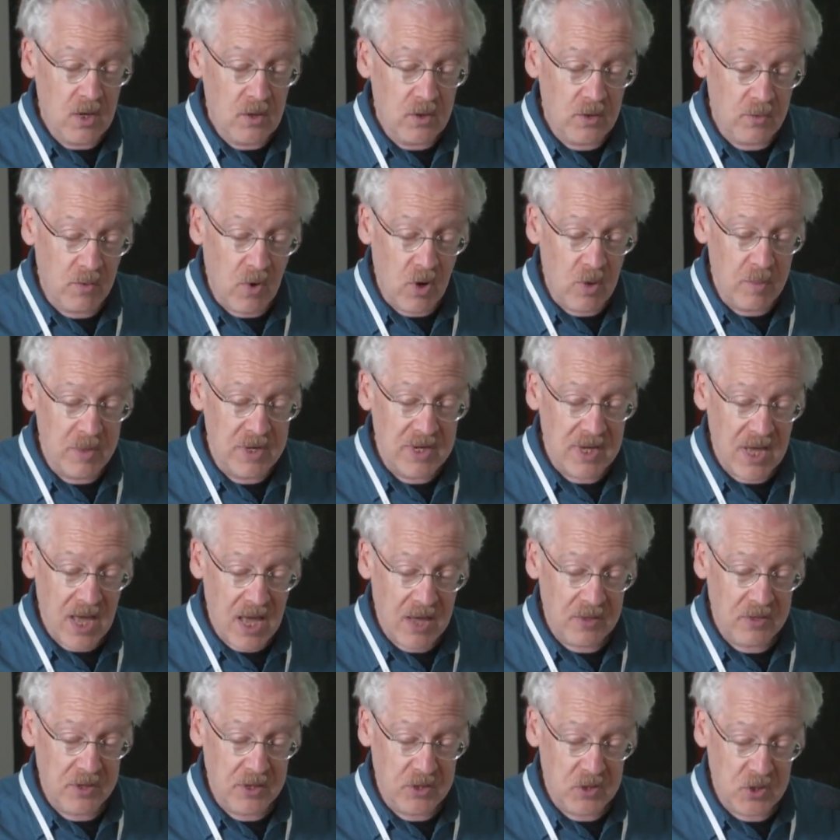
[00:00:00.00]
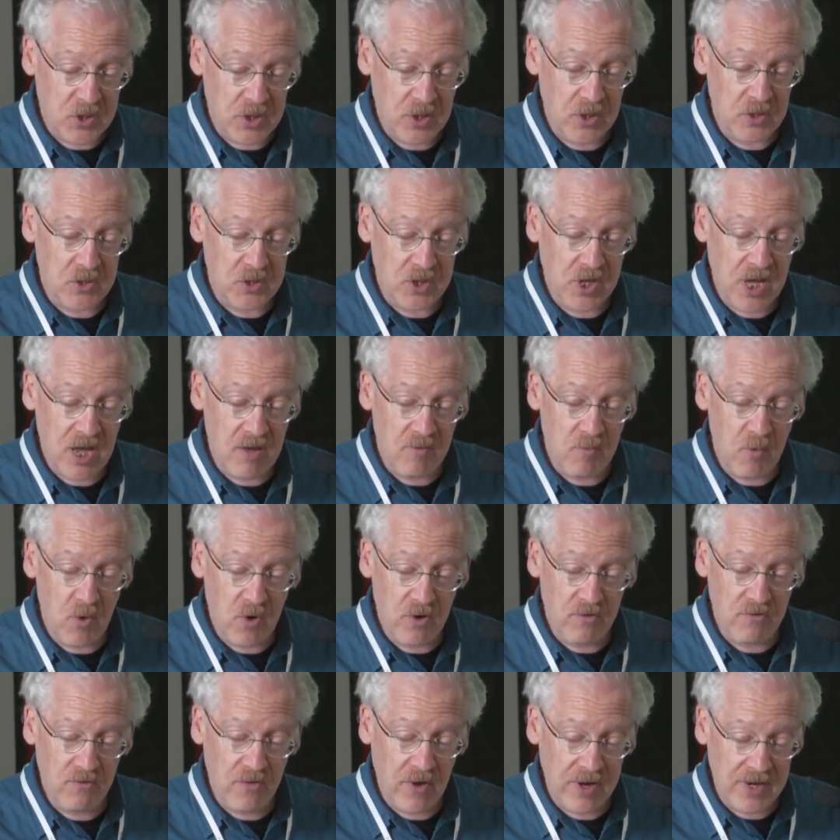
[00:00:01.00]
"The Roman Catholic Church gave
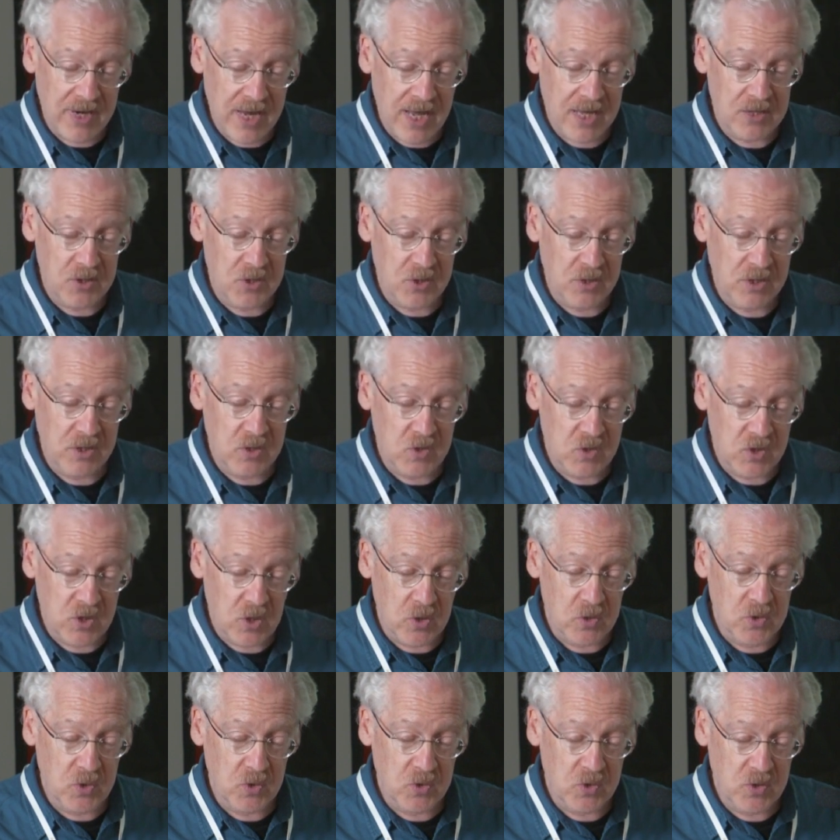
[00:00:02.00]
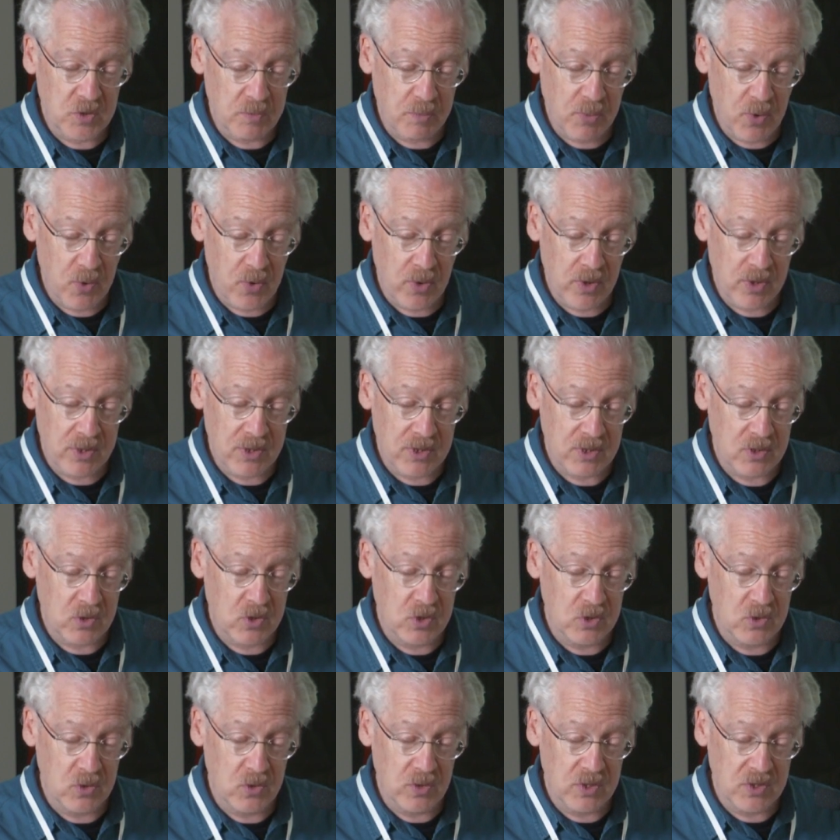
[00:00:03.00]
more financial and social support
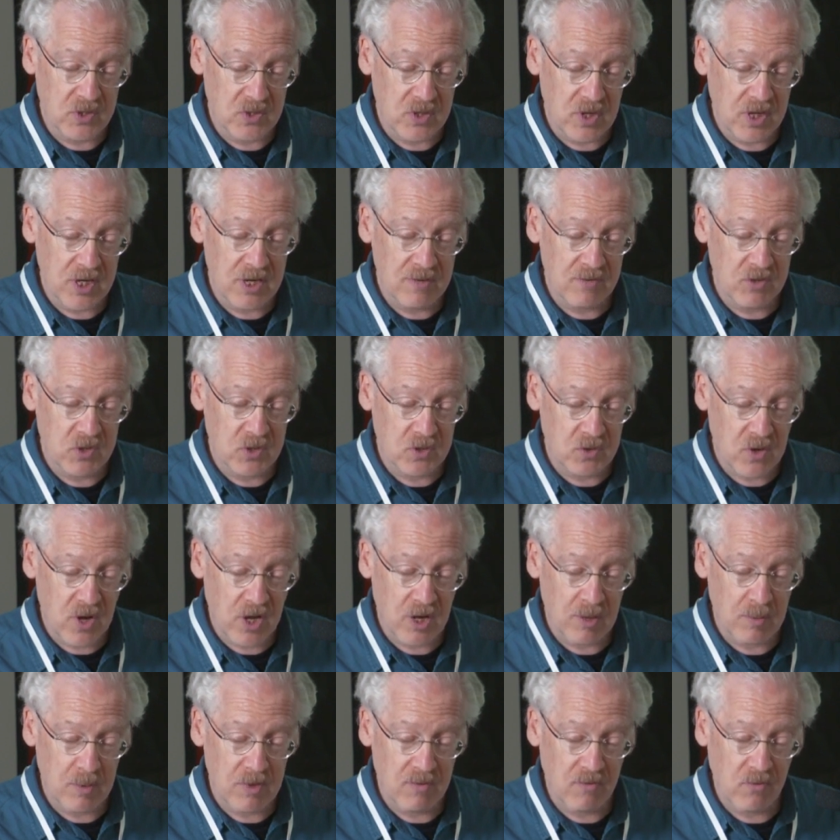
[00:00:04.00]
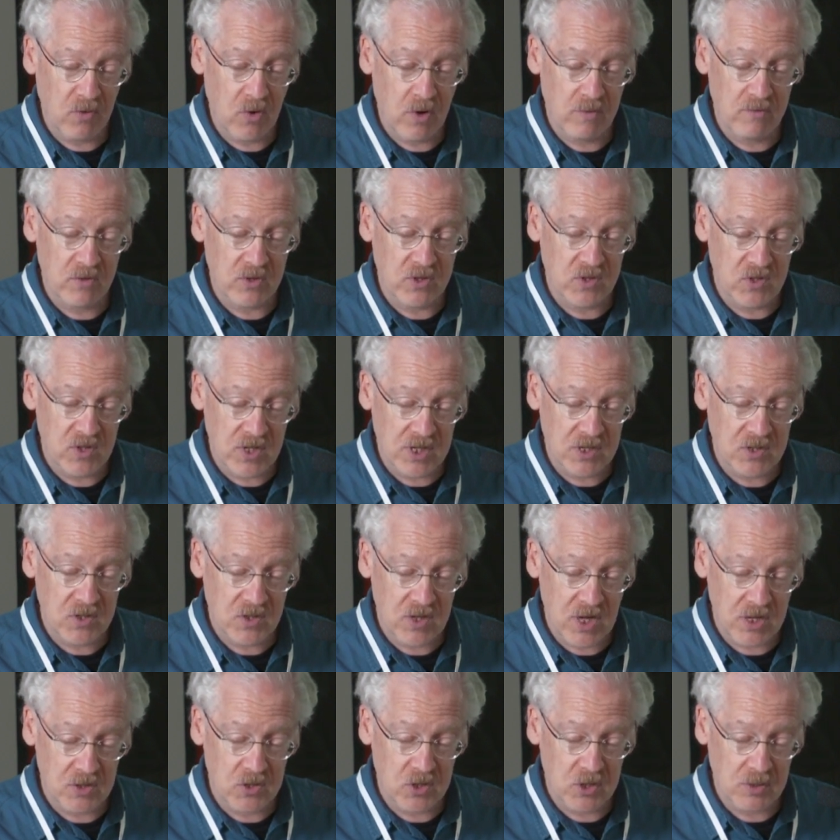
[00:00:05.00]
to the study of astronomy for over 6
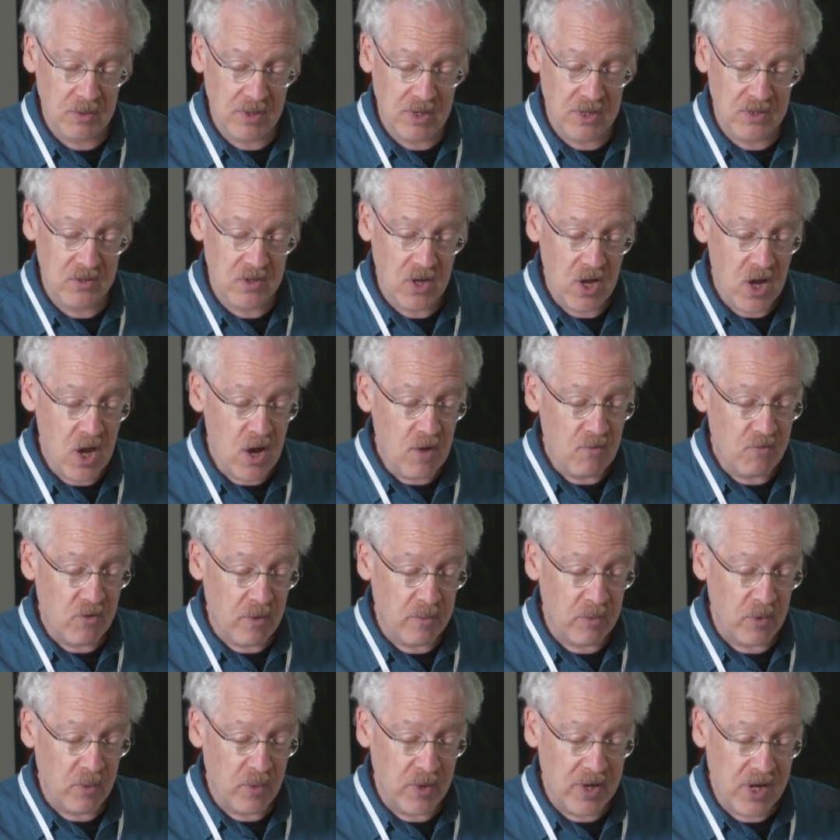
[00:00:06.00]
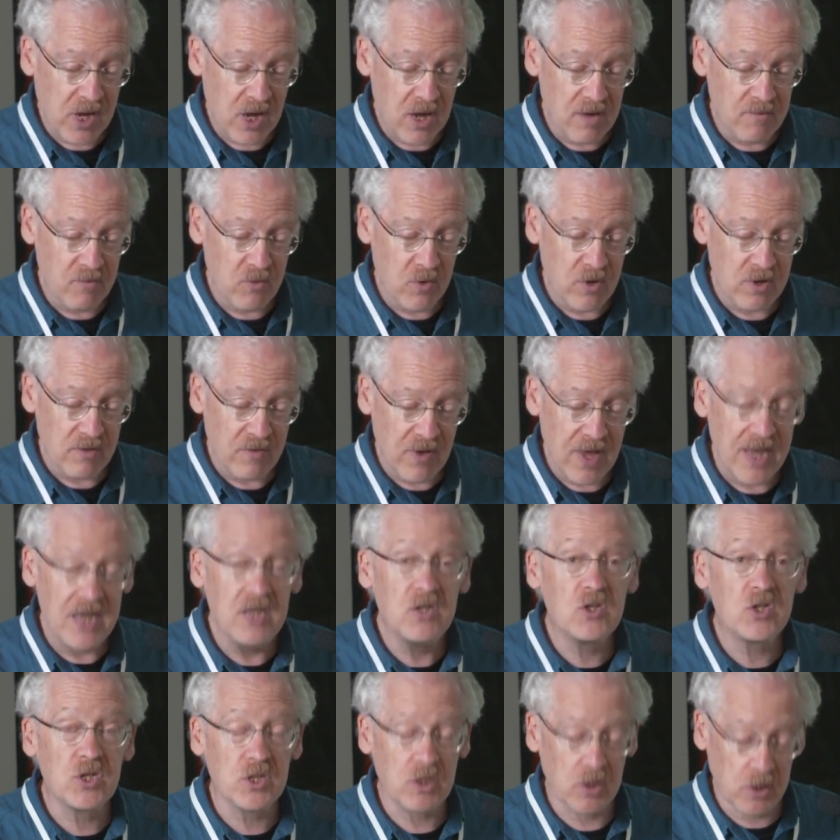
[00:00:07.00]
centuries, from the recovery of
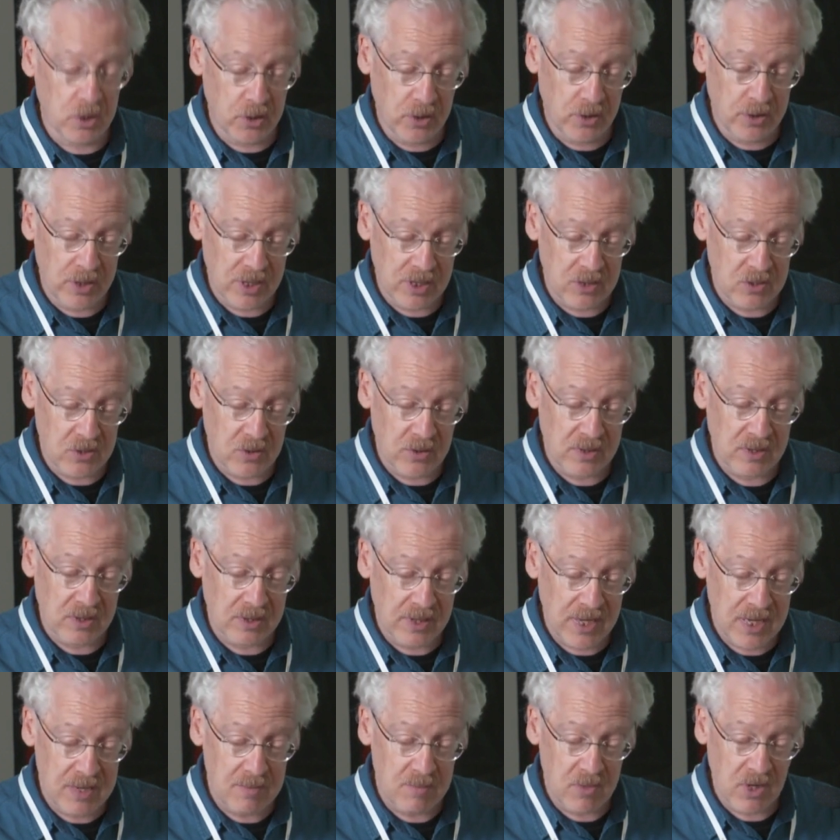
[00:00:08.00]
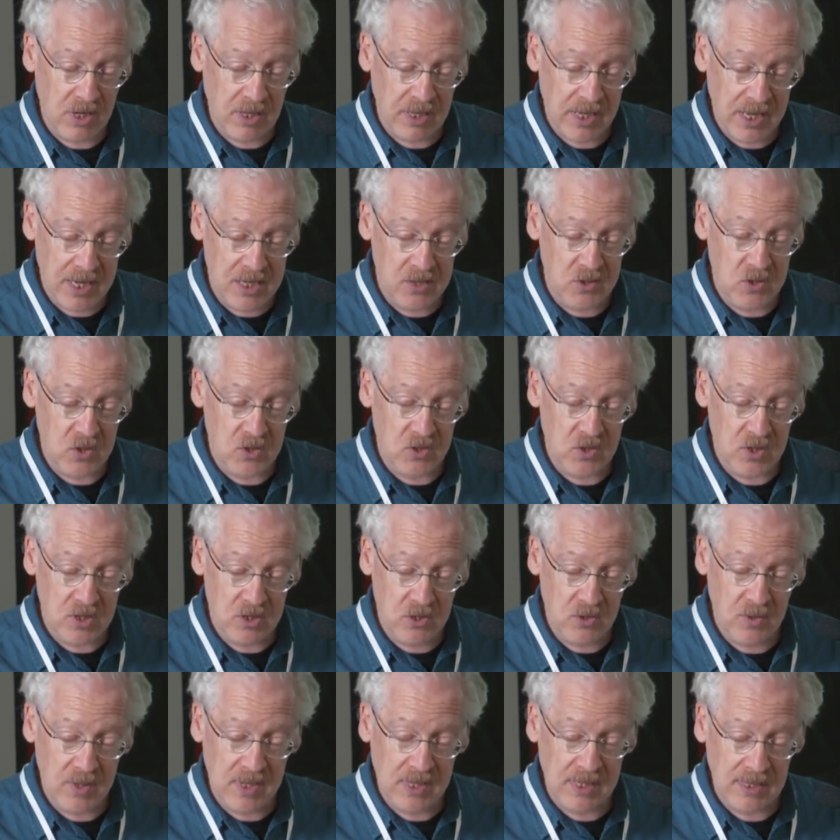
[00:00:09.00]
ancient learning during the late Middle Ages
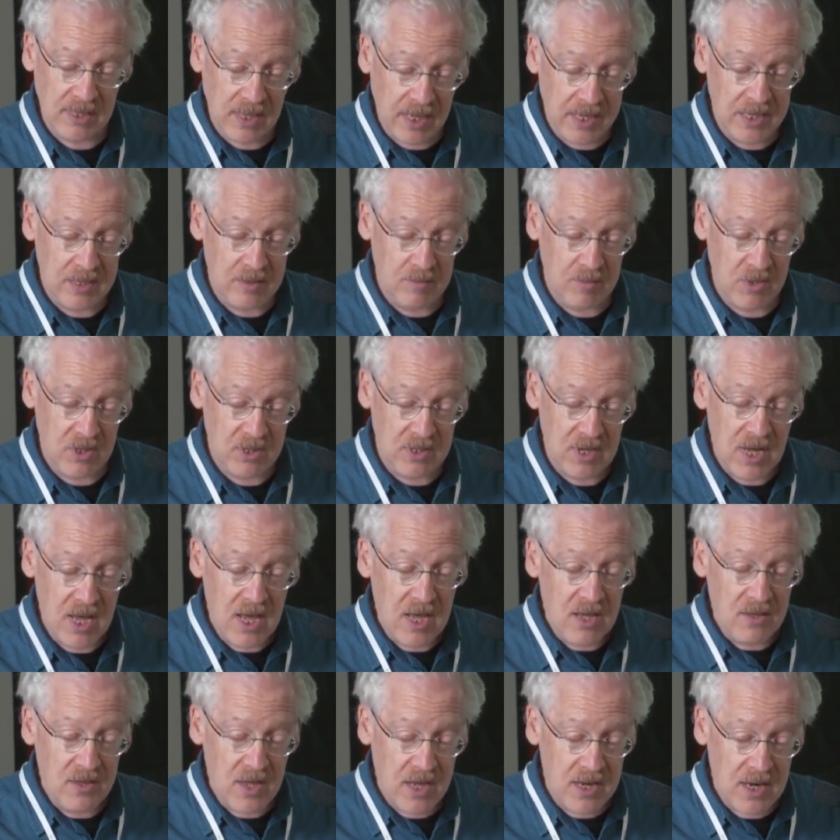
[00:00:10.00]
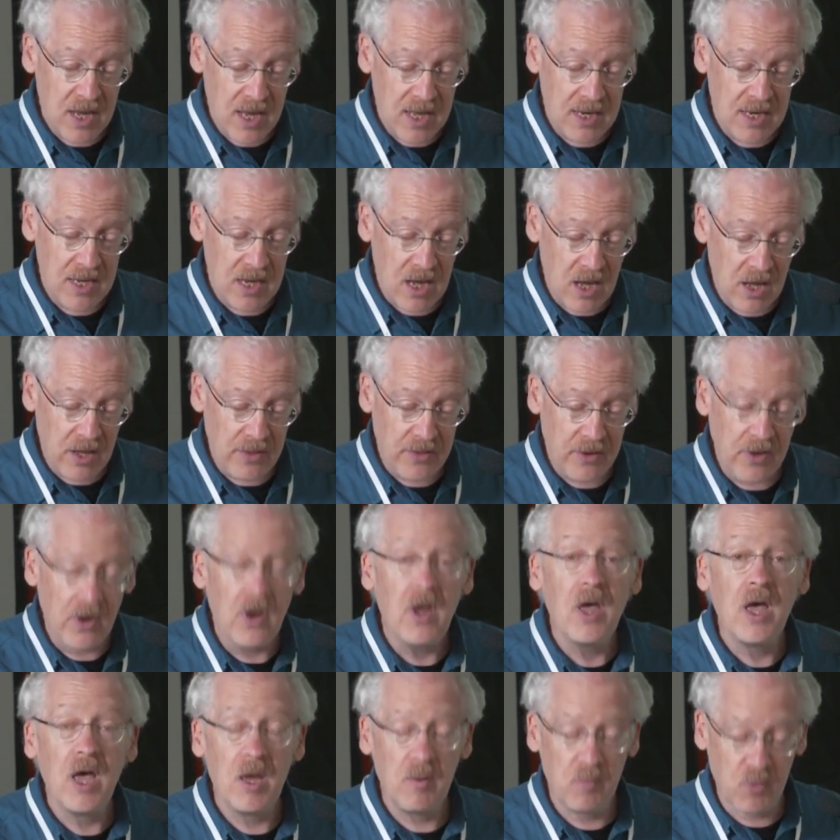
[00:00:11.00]
into the Enlightenment, than any other
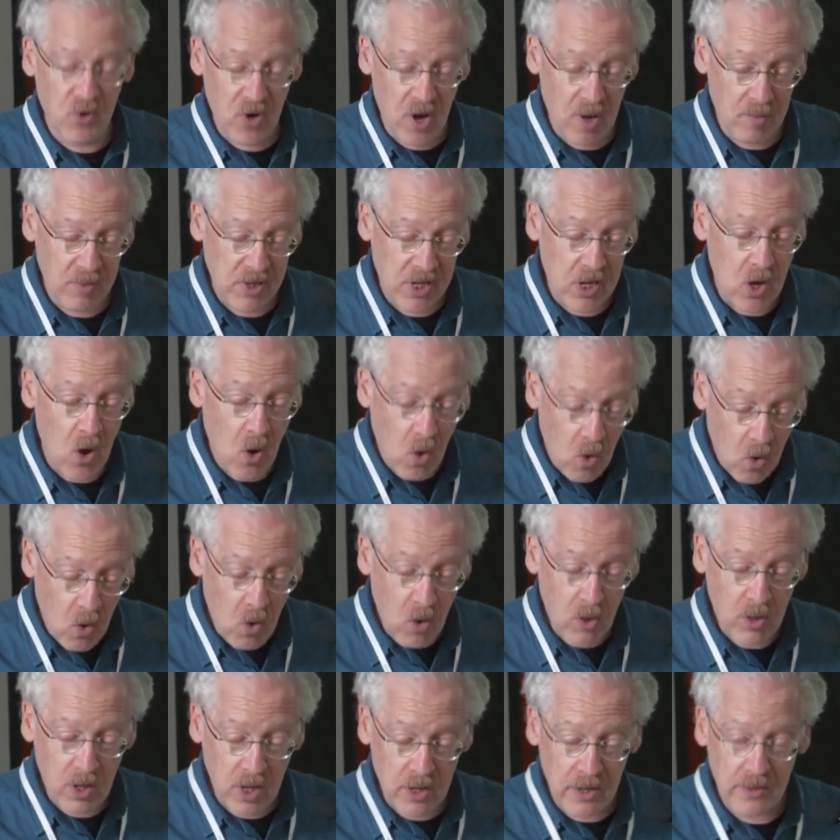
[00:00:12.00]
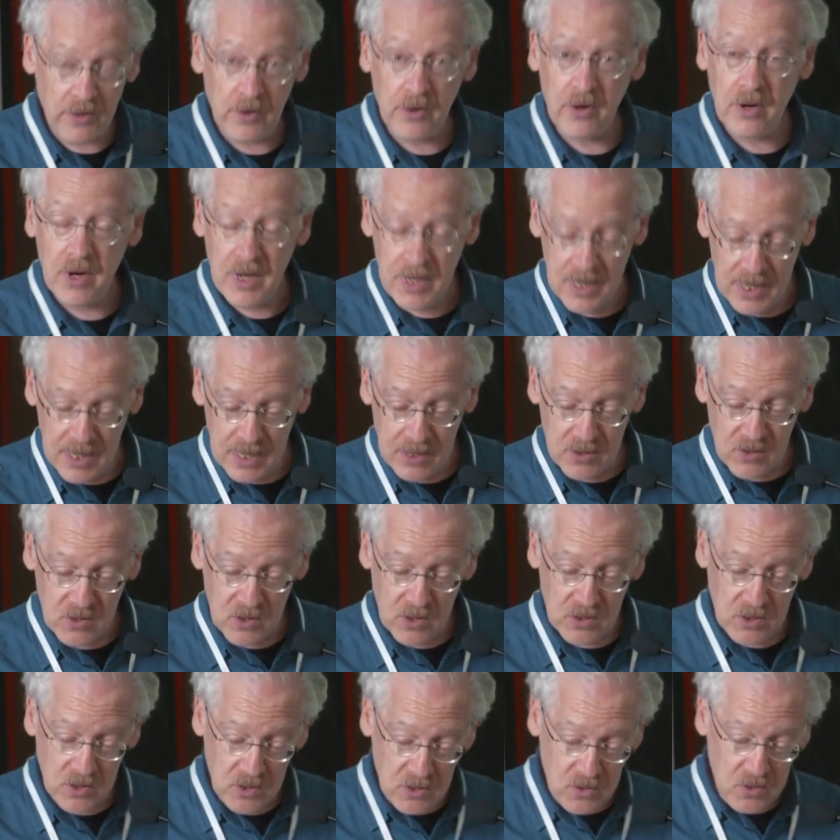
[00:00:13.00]
and probably all other
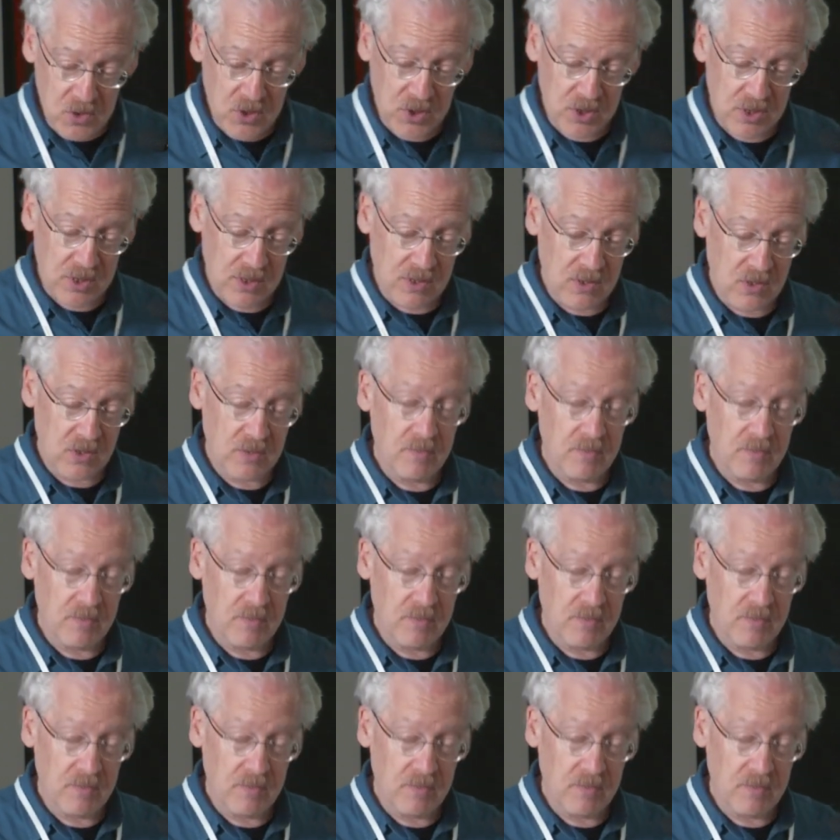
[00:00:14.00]
institutions."